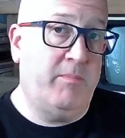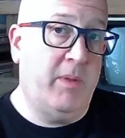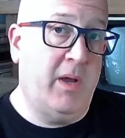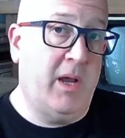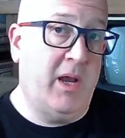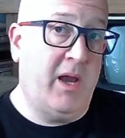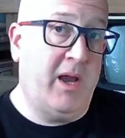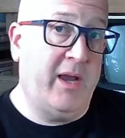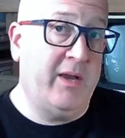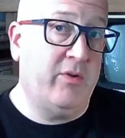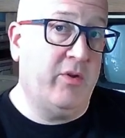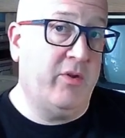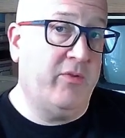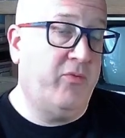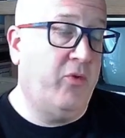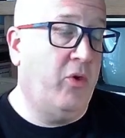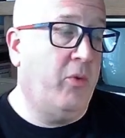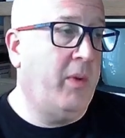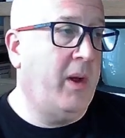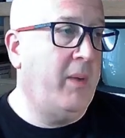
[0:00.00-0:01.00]
aligned on a
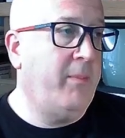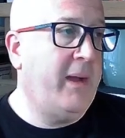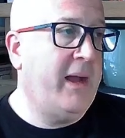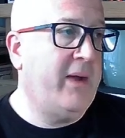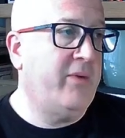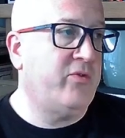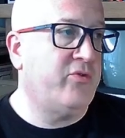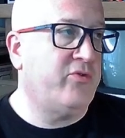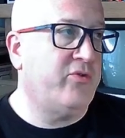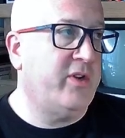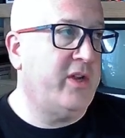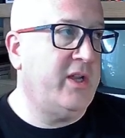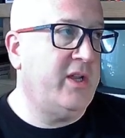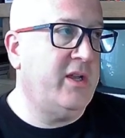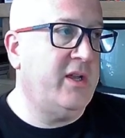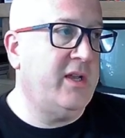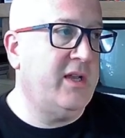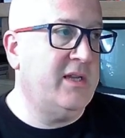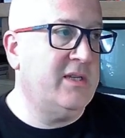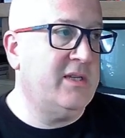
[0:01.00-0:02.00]
4-byte
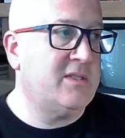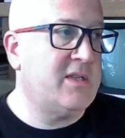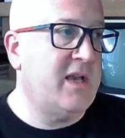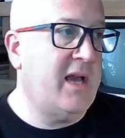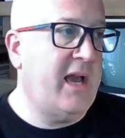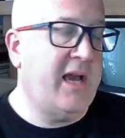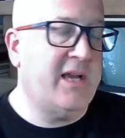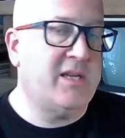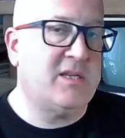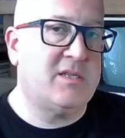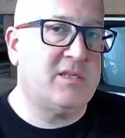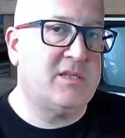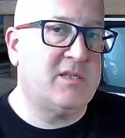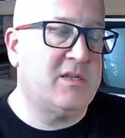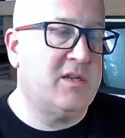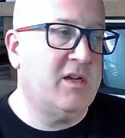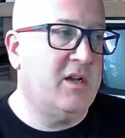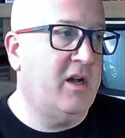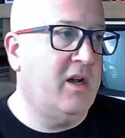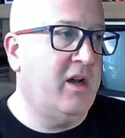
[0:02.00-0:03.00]
boundary is S
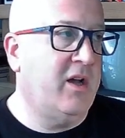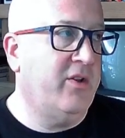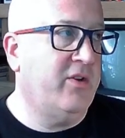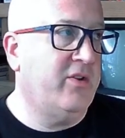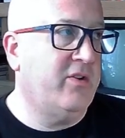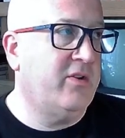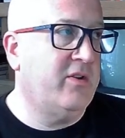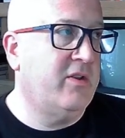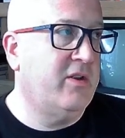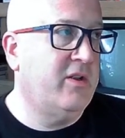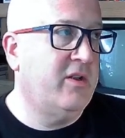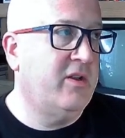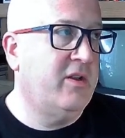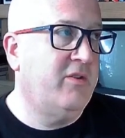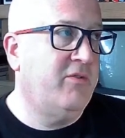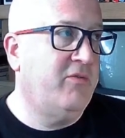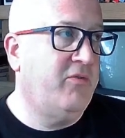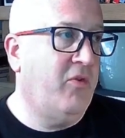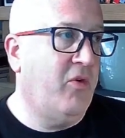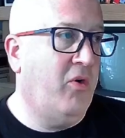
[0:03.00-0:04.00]
and
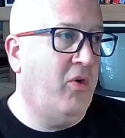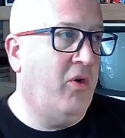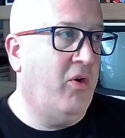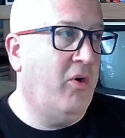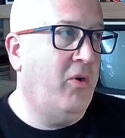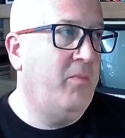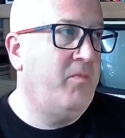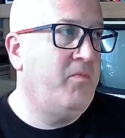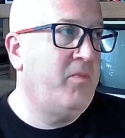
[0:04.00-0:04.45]
4.